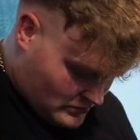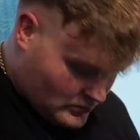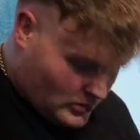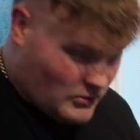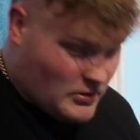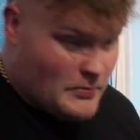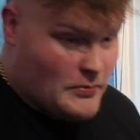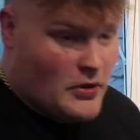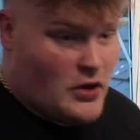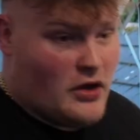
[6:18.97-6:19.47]

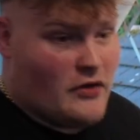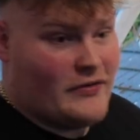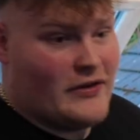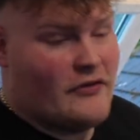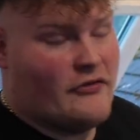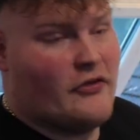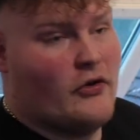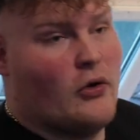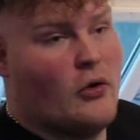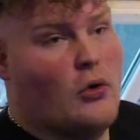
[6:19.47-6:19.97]
Probably
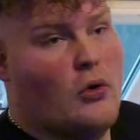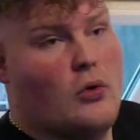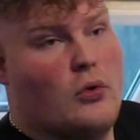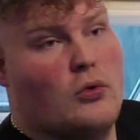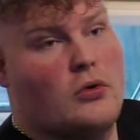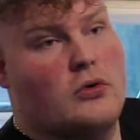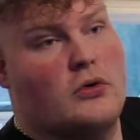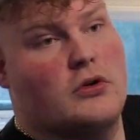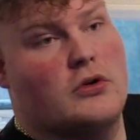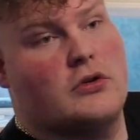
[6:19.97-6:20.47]
perfect for
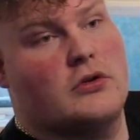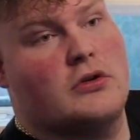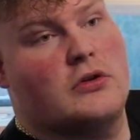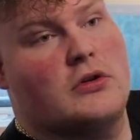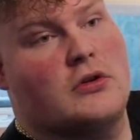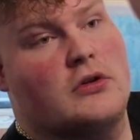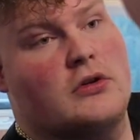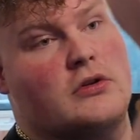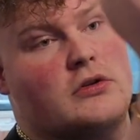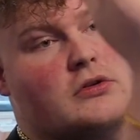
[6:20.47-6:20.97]
all
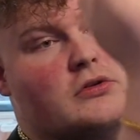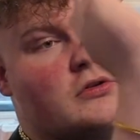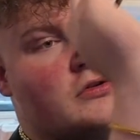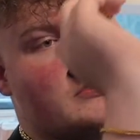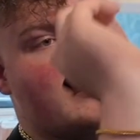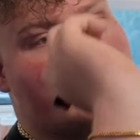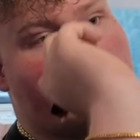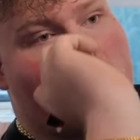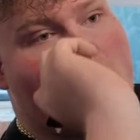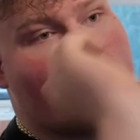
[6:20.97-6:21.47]

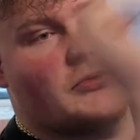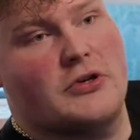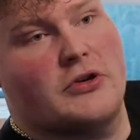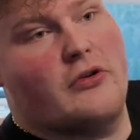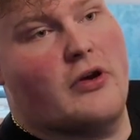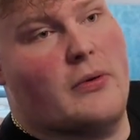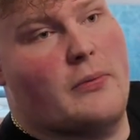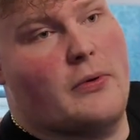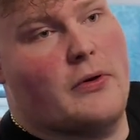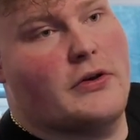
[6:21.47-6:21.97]
types of
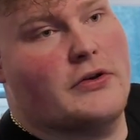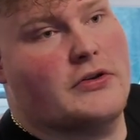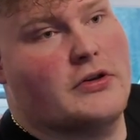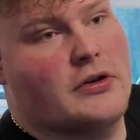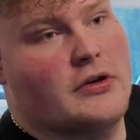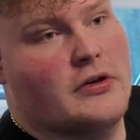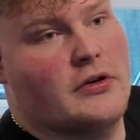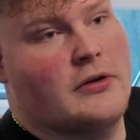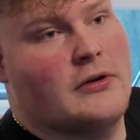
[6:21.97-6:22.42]
grippers.